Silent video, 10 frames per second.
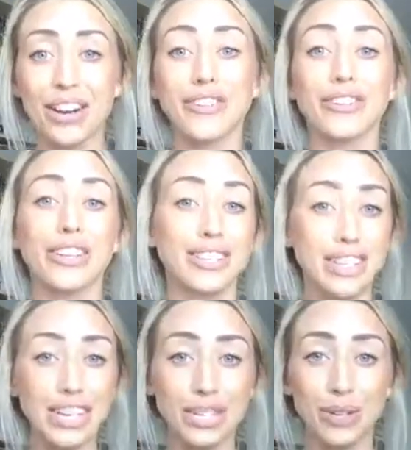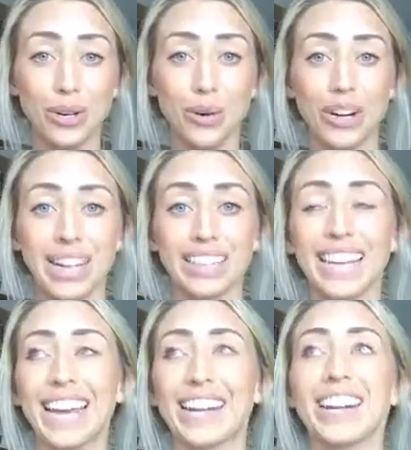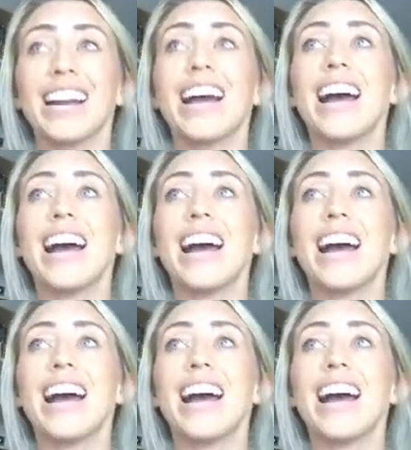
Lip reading: If you're listening to the recording later,